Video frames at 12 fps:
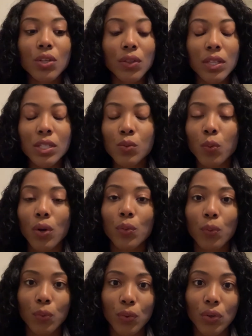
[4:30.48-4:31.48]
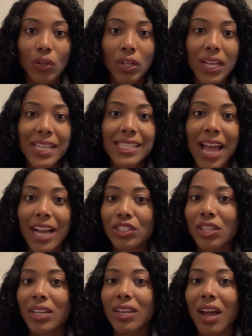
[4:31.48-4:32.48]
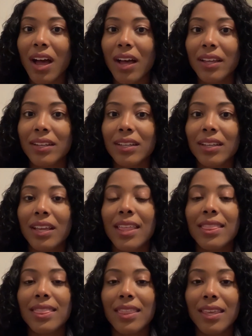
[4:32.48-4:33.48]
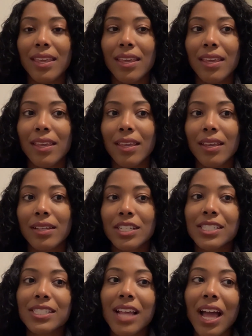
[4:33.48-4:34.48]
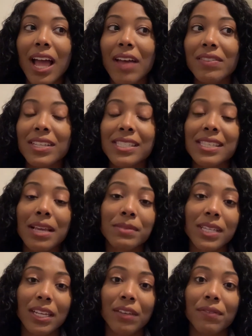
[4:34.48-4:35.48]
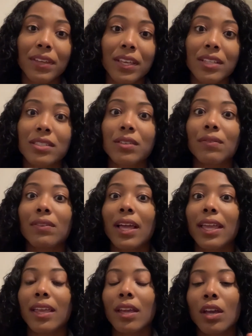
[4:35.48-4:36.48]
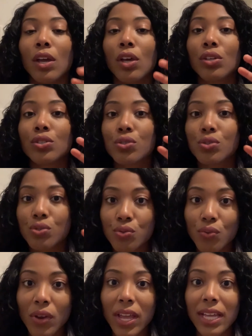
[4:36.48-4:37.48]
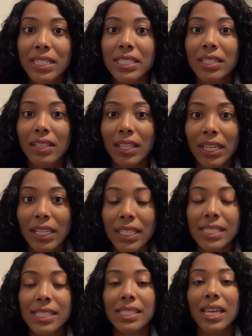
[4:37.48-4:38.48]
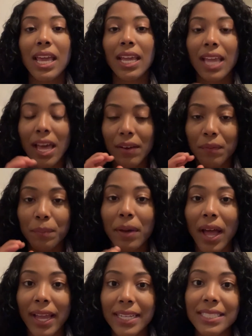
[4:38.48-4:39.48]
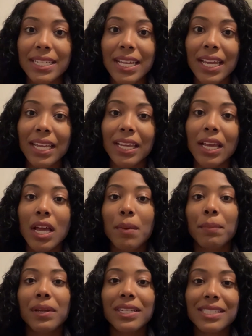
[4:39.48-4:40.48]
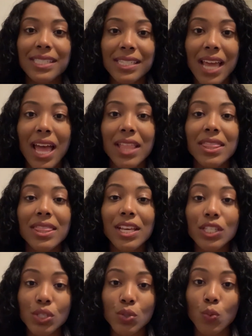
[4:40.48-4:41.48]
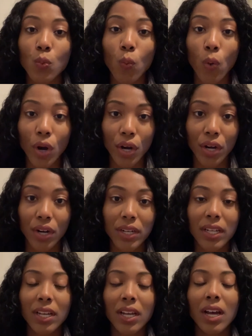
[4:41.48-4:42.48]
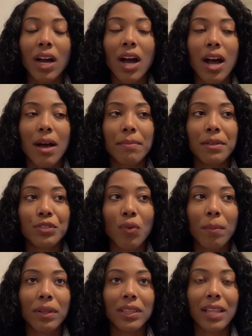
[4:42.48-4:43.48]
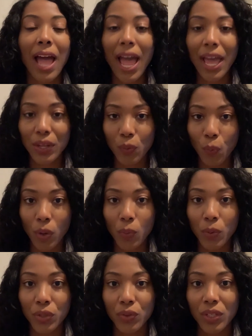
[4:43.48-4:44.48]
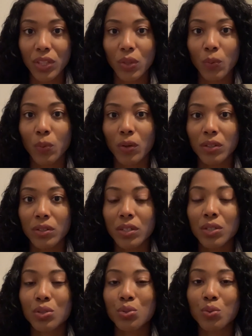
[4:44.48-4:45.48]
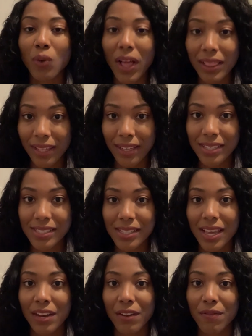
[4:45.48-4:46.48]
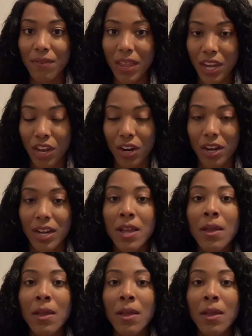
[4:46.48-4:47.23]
So this word rule is actually not in the, does not have the same significance of like strict, legalistic, kind of binding, but instead this word um, is from a Latin word where you get the word trellis in a vineyard.